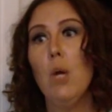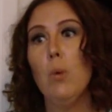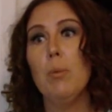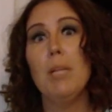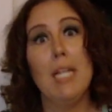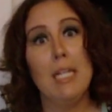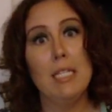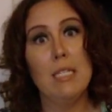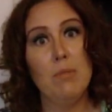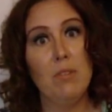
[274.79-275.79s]
We're
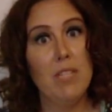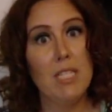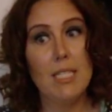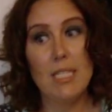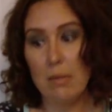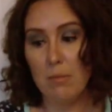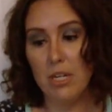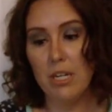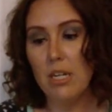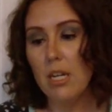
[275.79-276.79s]
planning to move this
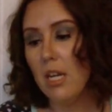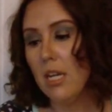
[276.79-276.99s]
summer,